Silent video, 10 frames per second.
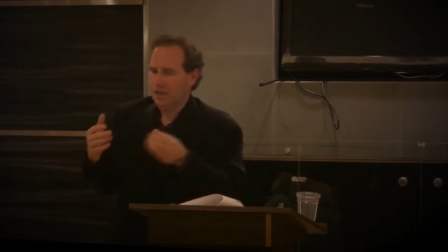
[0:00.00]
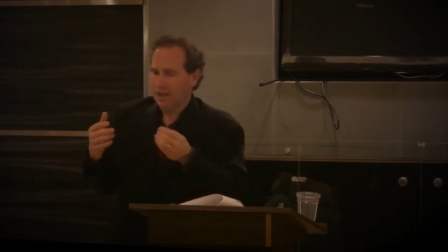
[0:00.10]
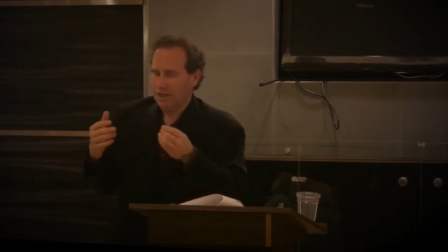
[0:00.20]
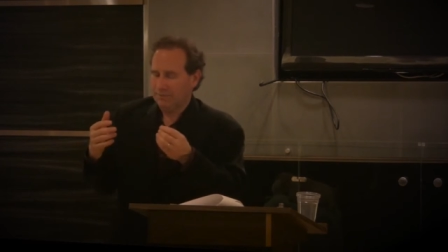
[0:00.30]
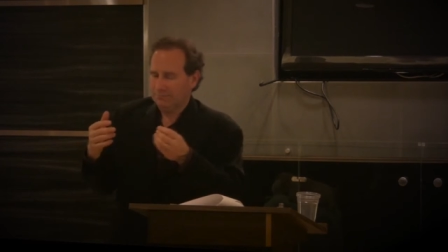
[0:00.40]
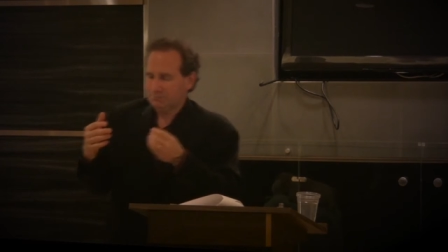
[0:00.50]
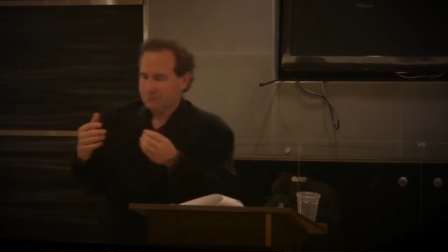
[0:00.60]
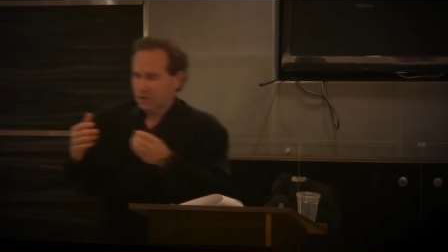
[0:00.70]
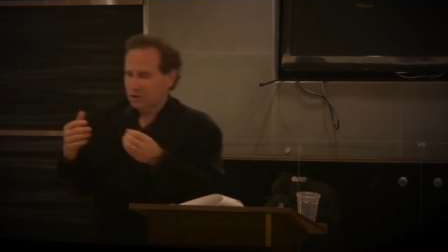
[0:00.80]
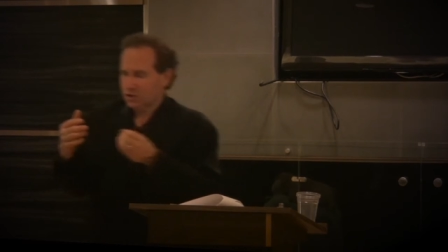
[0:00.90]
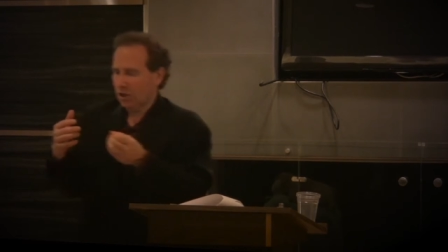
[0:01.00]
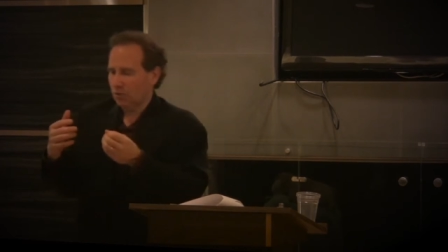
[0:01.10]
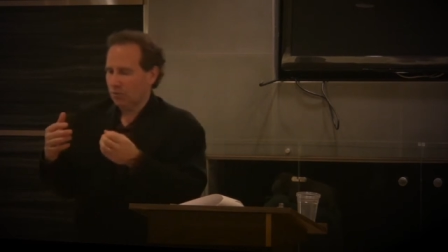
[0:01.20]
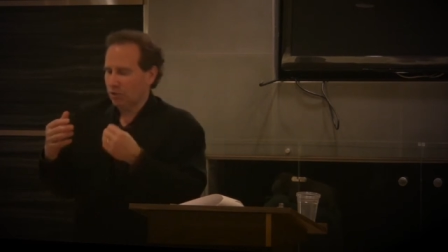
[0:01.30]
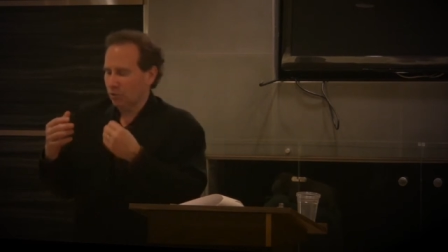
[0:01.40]
Um,
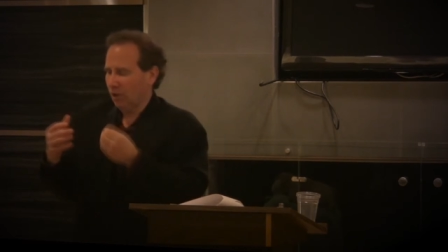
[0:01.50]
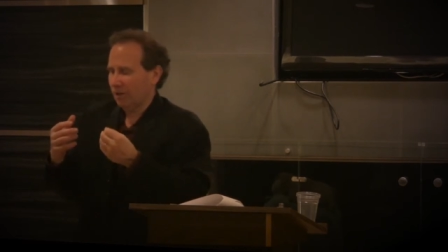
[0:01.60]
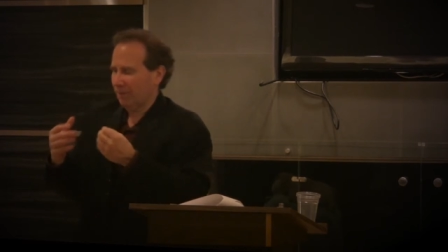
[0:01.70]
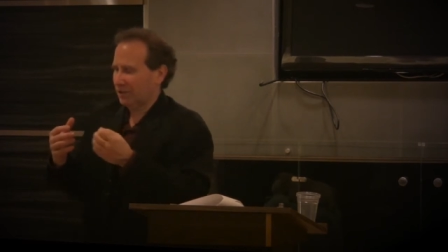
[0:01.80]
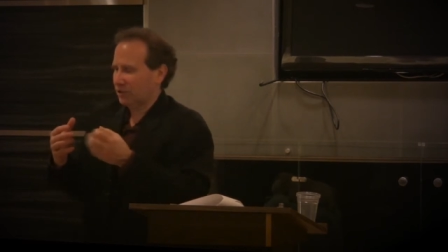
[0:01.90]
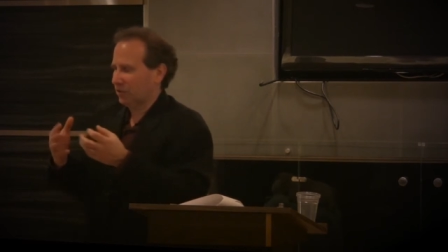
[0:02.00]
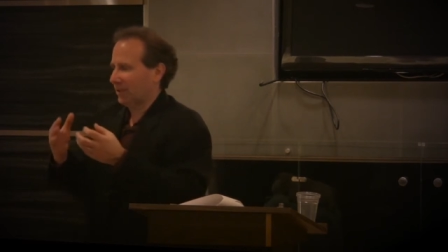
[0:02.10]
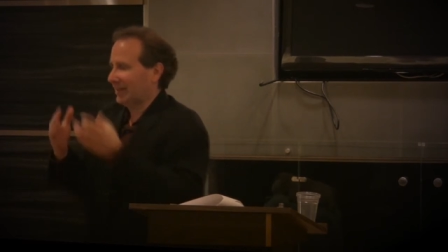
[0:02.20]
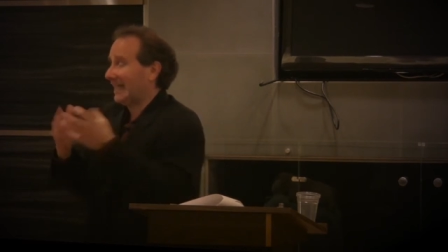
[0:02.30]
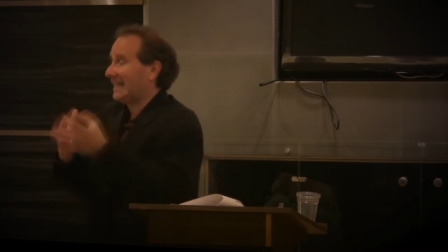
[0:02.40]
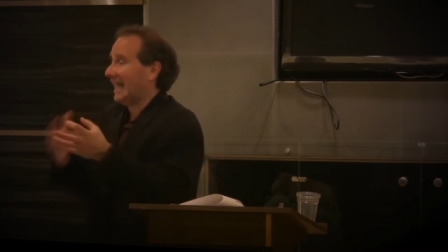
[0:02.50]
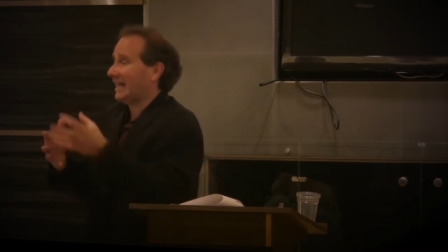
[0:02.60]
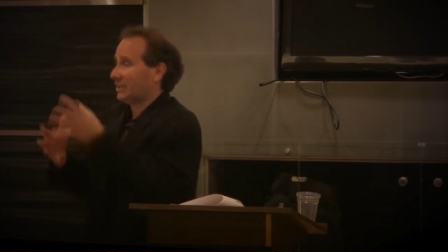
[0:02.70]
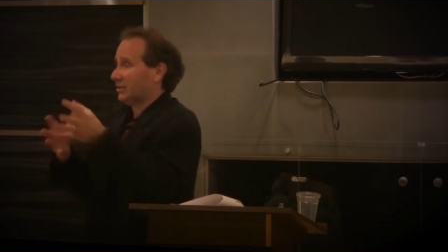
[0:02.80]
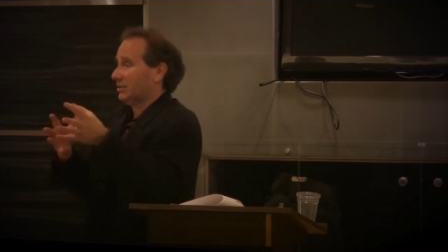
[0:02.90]
so you want to make sure that they
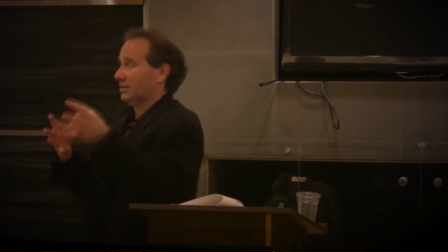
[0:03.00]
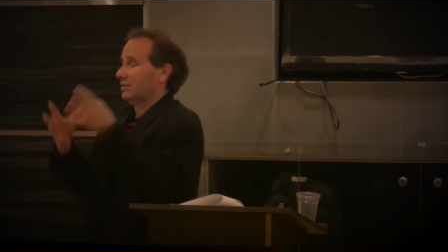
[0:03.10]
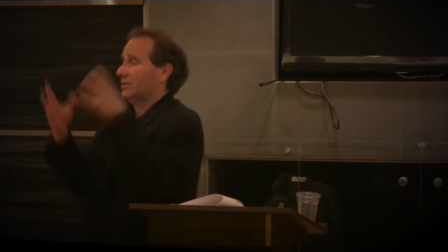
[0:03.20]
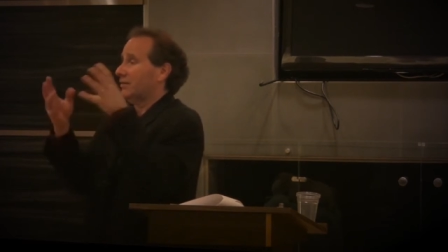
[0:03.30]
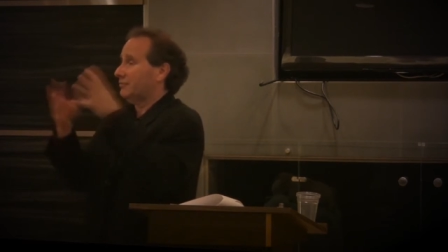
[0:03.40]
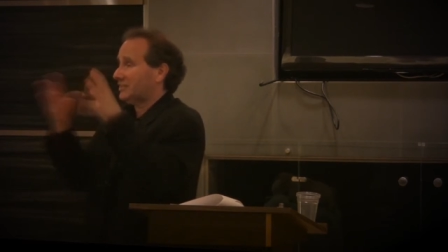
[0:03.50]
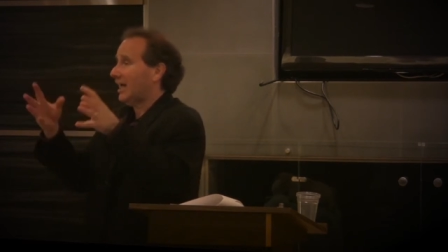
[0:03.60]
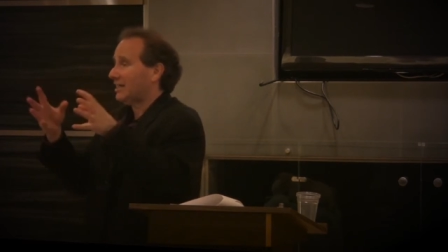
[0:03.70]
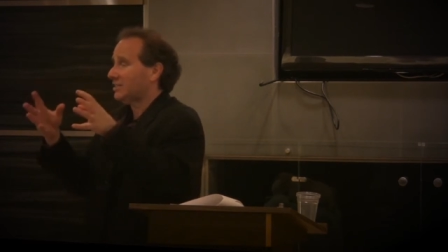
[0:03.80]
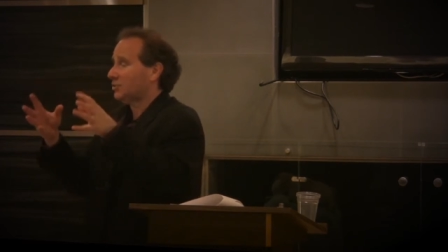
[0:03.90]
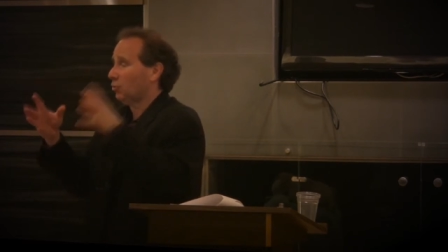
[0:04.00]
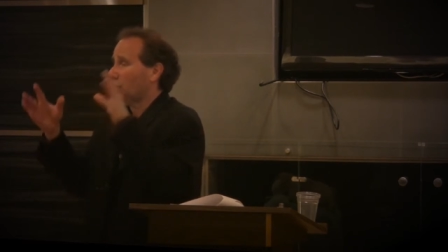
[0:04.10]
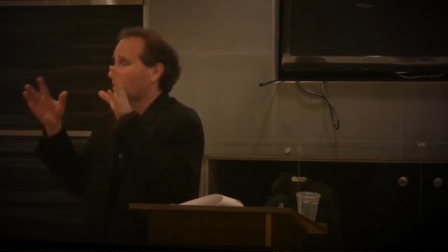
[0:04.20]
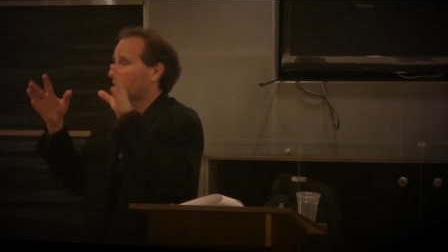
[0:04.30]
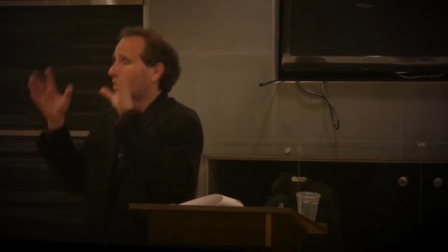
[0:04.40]
can't, if it's not, it doesn't
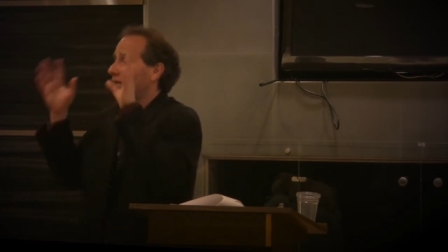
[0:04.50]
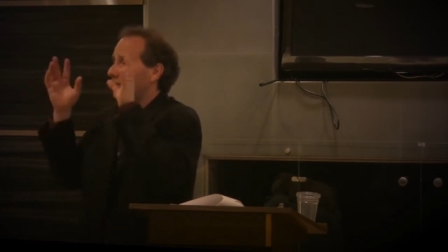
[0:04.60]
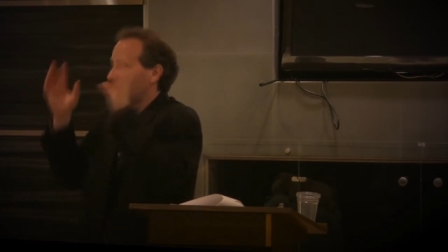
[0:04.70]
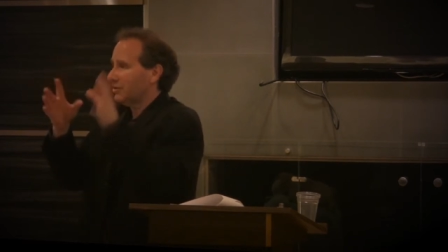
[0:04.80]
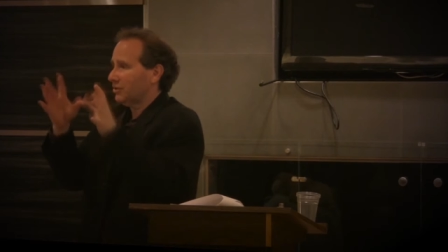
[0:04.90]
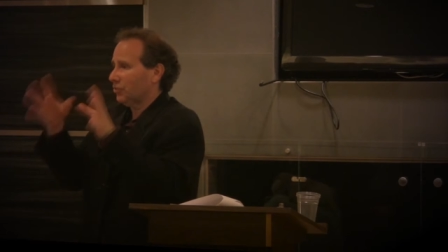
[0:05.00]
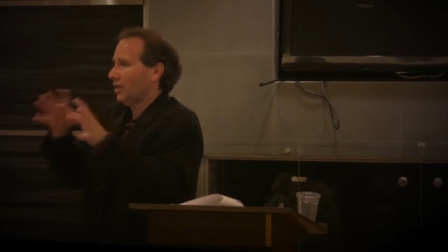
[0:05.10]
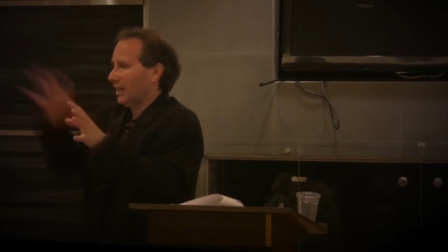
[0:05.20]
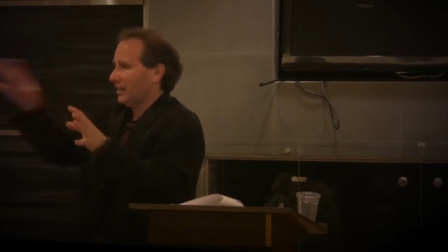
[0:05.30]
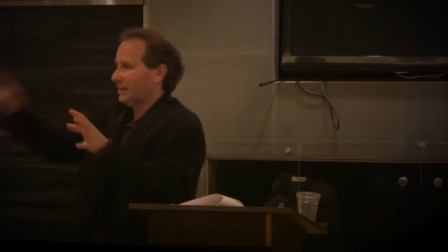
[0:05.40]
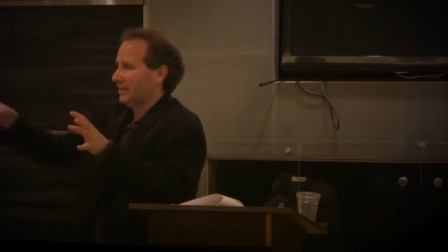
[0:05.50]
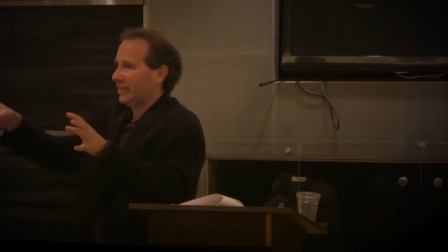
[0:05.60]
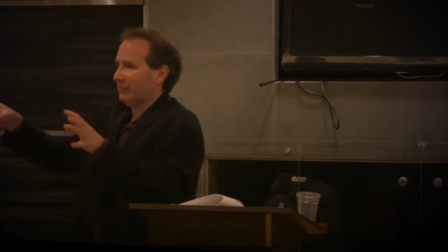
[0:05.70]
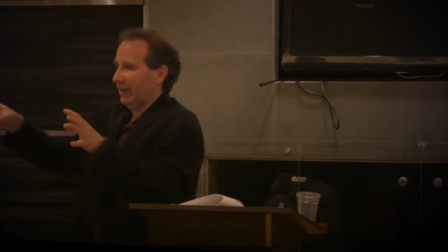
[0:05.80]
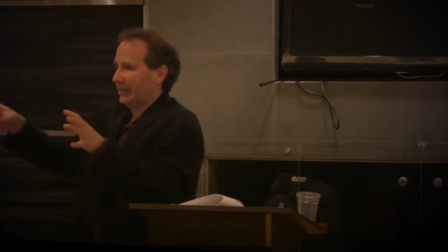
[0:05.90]
work, you're not going to
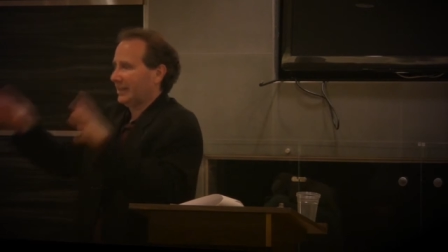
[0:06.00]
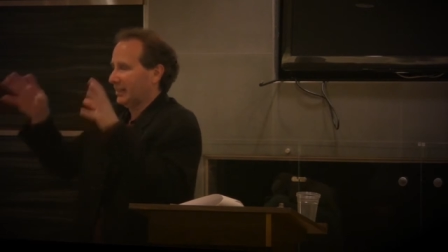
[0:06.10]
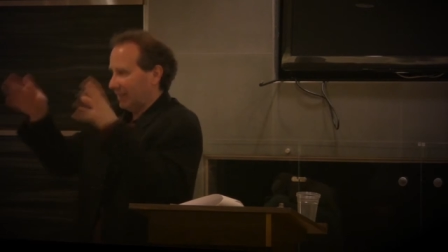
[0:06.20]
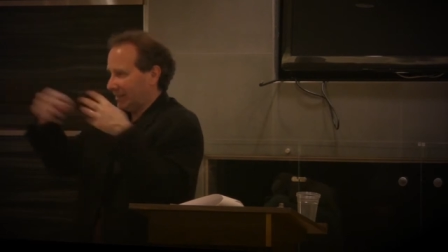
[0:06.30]
take my idea.